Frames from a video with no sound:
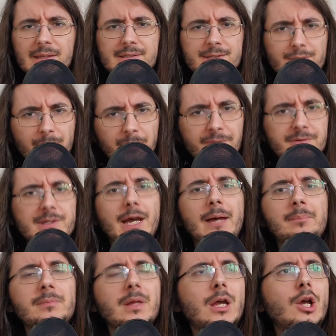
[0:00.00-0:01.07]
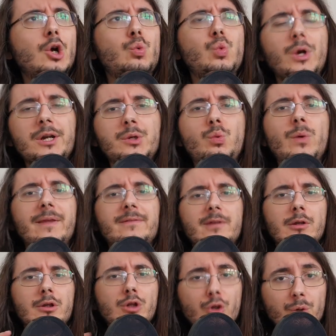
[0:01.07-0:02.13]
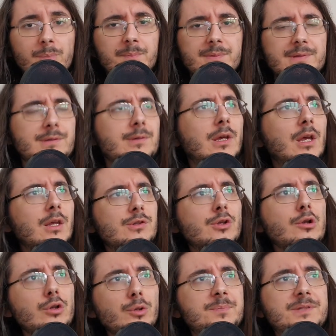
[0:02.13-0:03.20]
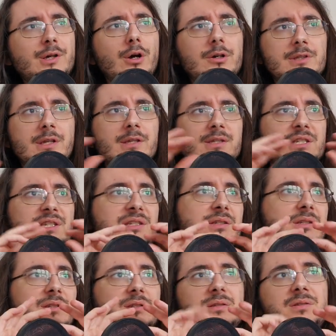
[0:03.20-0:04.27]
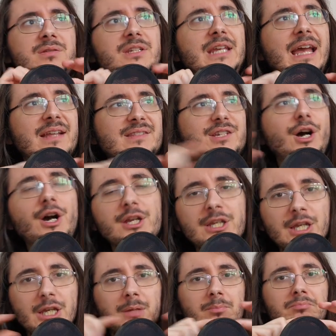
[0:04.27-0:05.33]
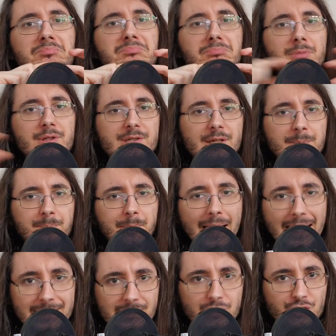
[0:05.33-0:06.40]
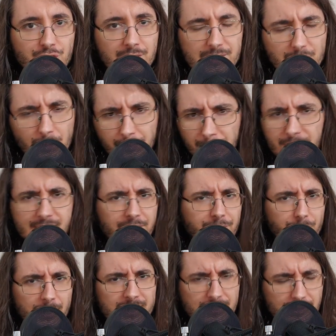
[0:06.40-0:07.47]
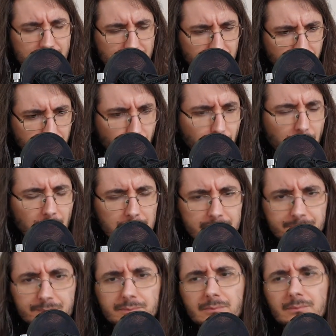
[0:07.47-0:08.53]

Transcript: some of them work with loops. So loops are this, yeah, tiny music passages or music phrases, if you will,